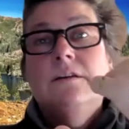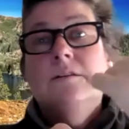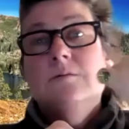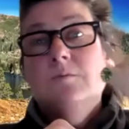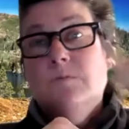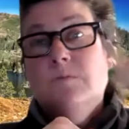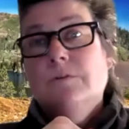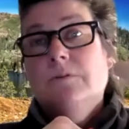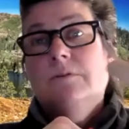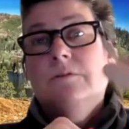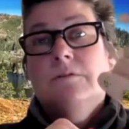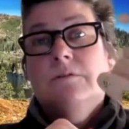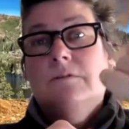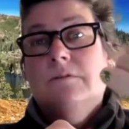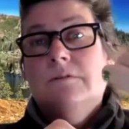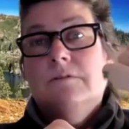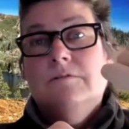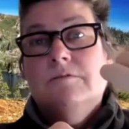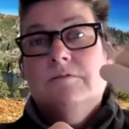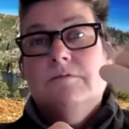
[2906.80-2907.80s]
we're
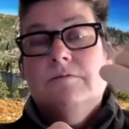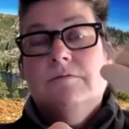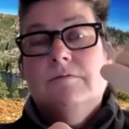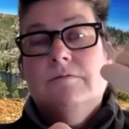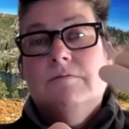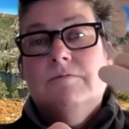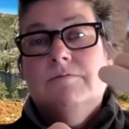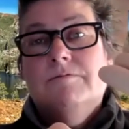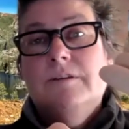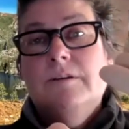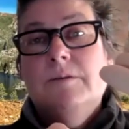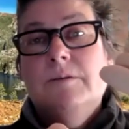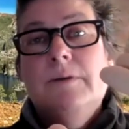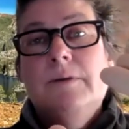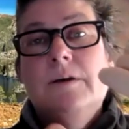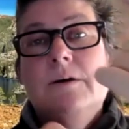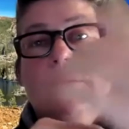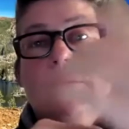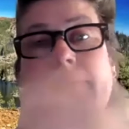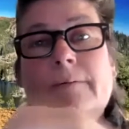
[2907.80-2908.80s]

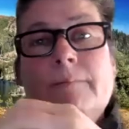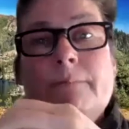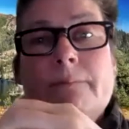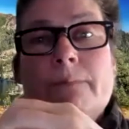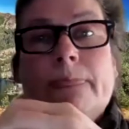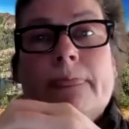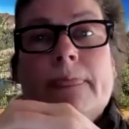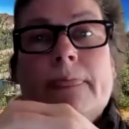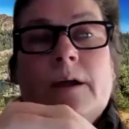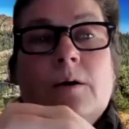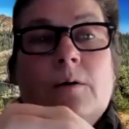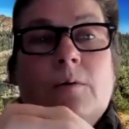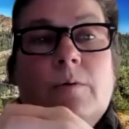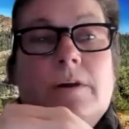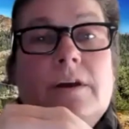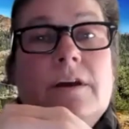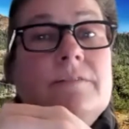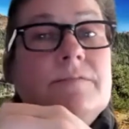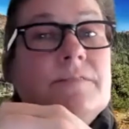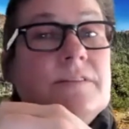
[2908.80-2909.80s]
female,
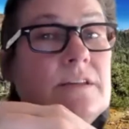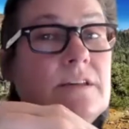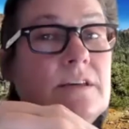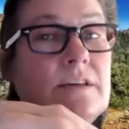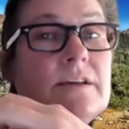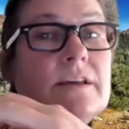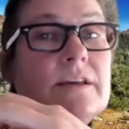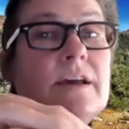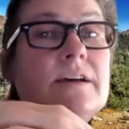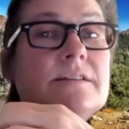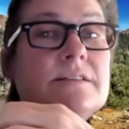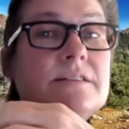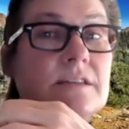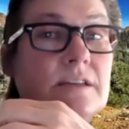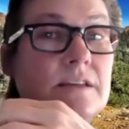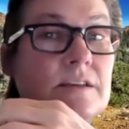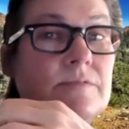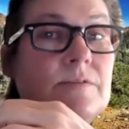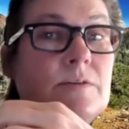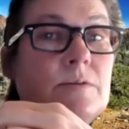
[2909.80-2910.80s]
we have to kick ass
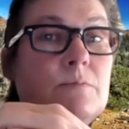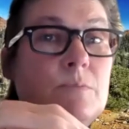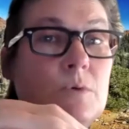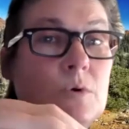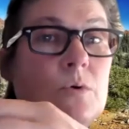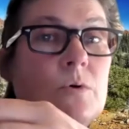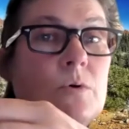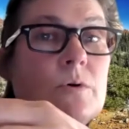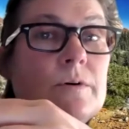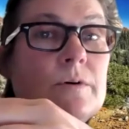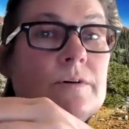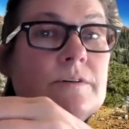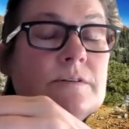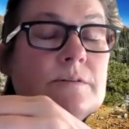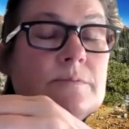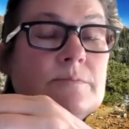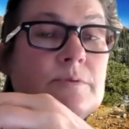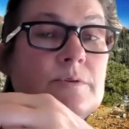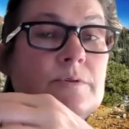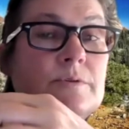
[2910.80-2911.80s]
even more
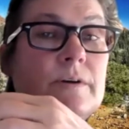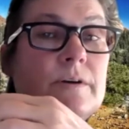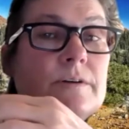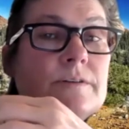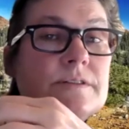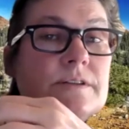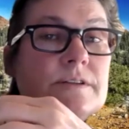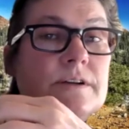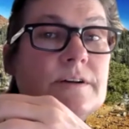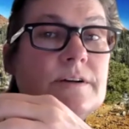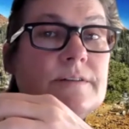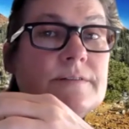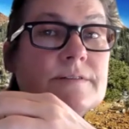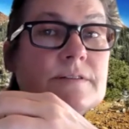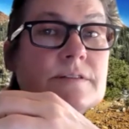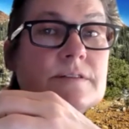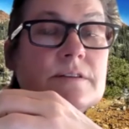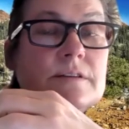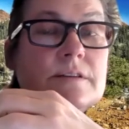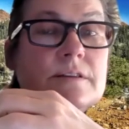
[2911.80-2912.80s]
to prove
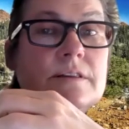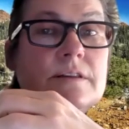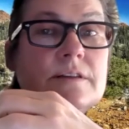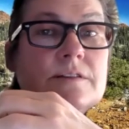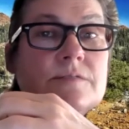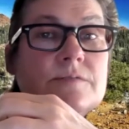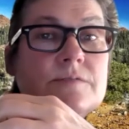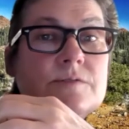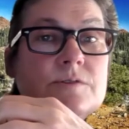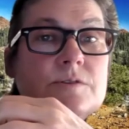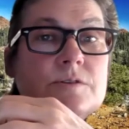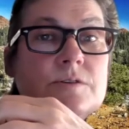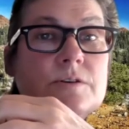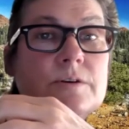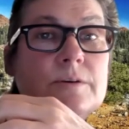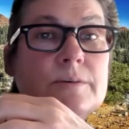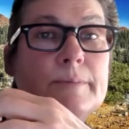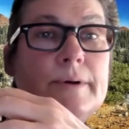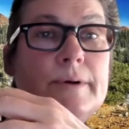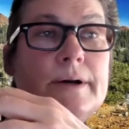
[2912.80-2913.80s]
ourselves. That's for
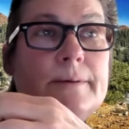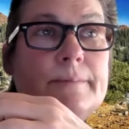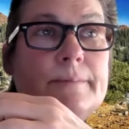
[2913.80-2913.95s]
sure. But